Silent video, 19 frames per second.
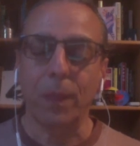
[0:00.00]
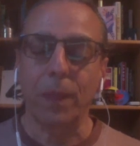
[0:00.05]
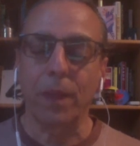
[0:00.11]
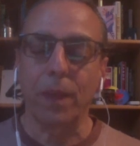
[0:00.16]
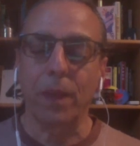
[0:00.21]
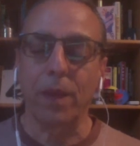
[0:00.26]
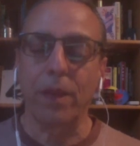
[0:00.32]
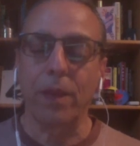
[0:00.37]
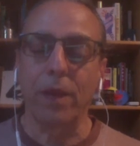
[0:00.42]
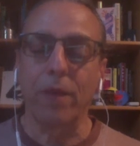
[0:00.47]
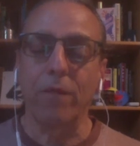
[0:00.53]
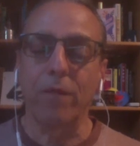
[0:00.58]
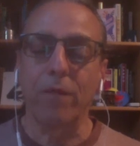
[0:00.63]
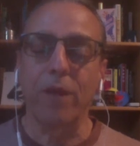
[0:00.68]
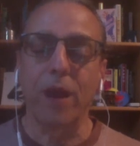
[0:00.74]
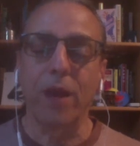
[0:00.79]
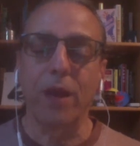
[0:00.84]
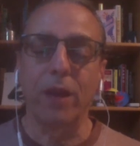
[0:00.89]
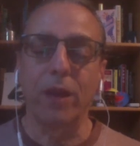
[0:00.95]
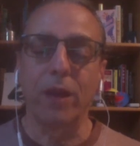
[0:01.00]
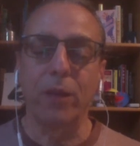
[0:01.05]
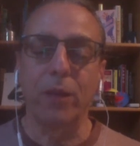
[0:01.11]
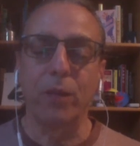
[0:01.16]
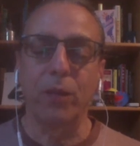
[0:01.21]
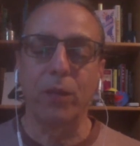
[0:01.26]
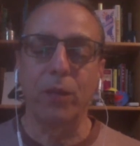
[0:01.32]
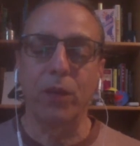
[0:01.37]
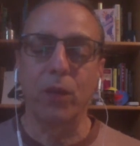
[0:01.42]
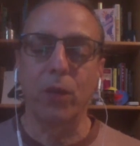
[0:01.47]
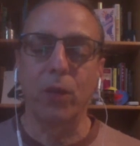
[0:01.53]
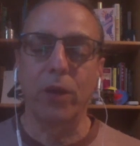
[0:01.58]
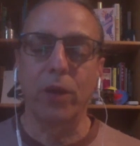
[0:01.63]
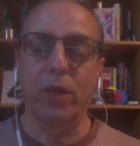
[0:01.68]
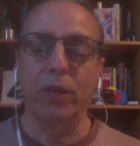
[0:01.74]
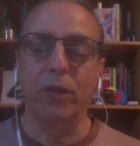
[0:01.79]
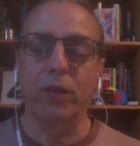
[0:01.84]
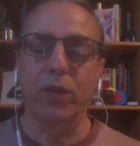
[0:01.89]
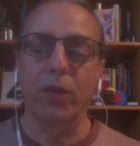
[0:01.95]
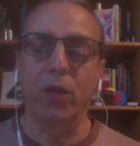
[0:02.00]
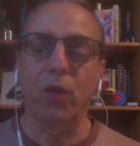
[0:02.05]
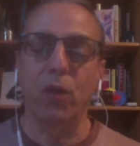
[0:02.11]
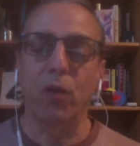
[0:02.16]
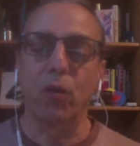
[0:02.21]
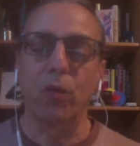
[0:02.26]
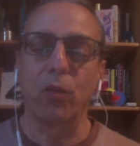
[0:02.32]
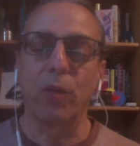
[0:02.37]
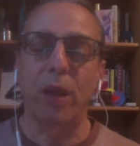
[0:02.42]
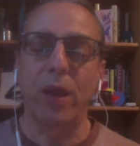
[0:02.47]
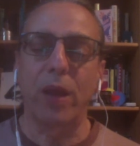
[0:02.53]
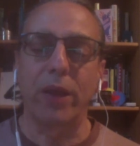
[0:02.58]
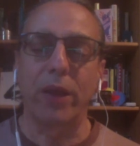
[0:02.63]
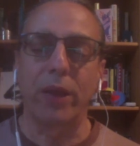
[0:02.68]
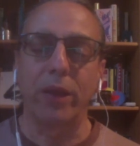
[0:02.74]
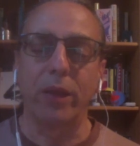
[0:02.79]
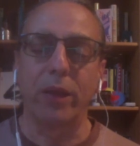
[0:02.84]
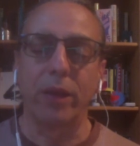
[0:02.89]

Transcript: And now finally, bring awareness to the whole body.